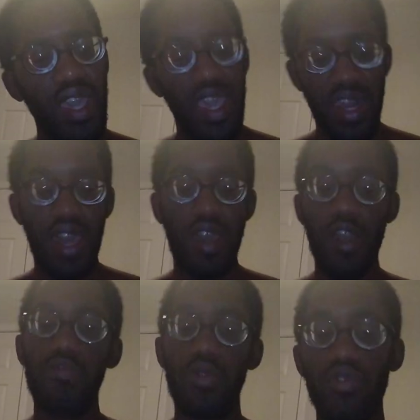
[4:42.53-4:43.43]
and I
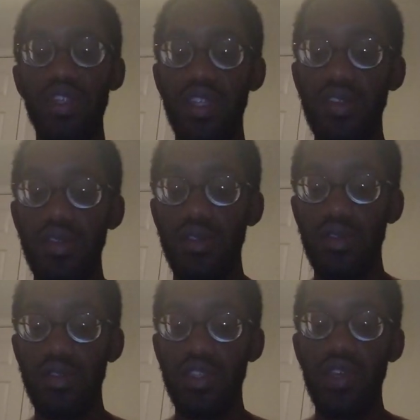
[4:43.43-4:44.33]
uploaded it
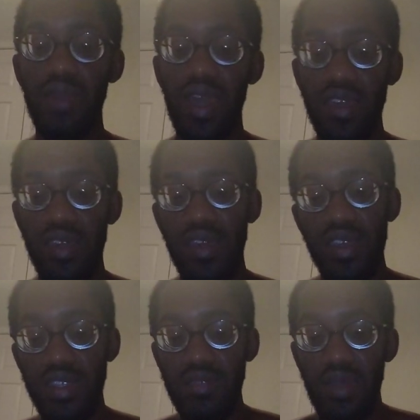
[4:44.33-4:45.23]
to my
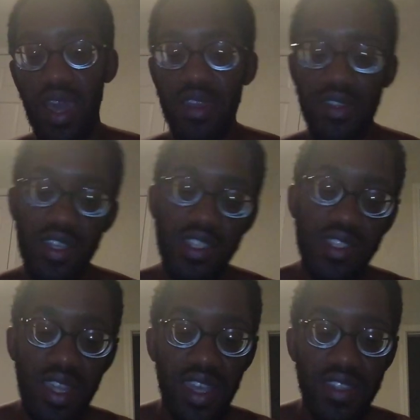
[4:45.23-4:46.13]
I
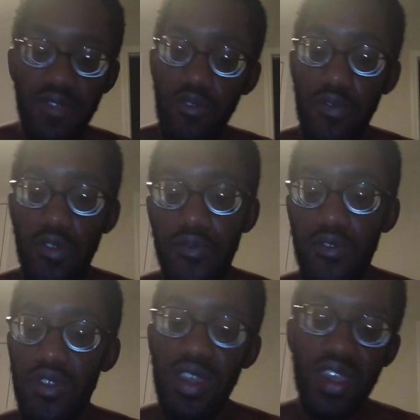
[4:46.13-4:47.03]
see
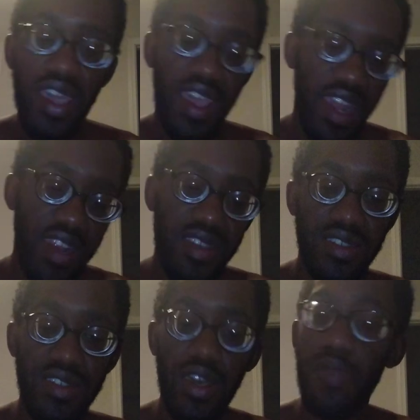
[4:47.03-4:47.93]
4:44, and I
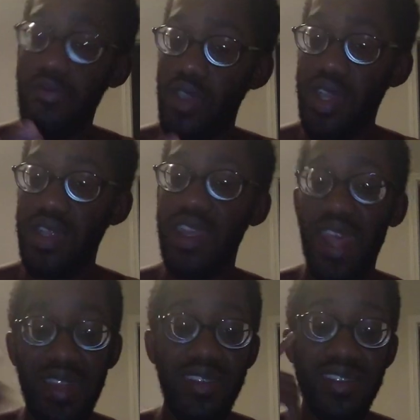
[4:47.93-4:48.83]
used to upgrade it, and
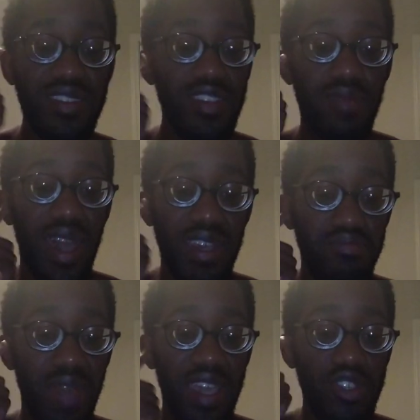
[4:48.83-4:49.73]
I listened to
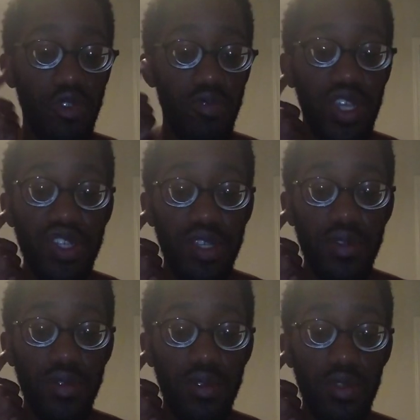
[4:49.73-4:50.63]
my intuition.